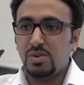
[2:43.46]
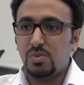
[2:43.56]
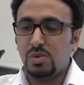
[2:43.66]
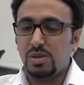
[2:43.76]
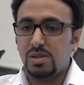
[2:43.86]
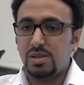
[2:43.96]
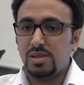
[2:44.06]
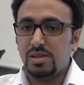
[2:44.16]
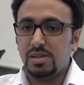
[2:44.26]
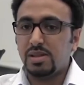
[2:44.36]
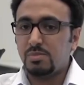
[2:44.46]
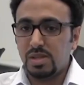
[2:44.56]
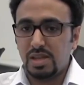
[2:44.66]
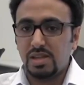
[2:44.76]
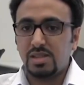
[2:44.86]
will
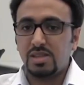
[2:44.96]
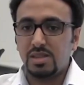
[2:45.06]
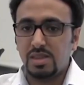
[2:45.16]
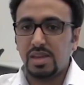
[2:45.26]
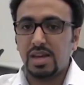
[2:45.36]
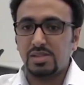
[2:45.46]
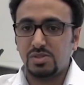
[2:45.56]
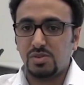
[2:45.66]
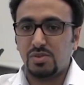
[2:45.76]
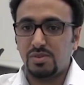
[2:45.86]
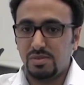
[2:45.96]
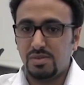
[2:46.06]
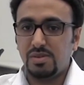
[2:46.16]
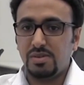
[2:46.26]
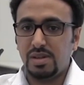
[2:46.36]
eliminate the cancer
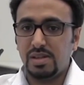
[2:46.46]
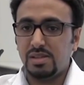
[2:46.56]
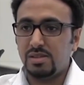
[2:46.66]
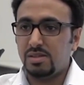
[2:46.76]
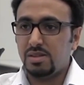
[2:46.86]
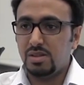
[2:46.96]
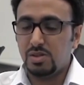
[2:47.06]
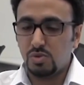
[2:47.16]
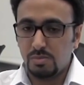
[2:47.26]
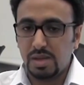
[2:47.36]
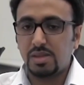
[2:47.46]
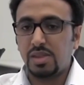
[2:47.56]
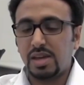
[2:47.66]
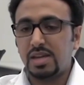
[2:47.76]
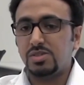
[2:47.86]
and to make
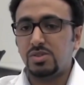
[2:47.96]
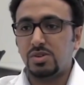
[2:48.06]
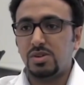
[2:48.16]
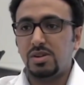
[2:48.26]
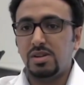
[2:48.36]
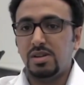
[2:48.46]
the cancer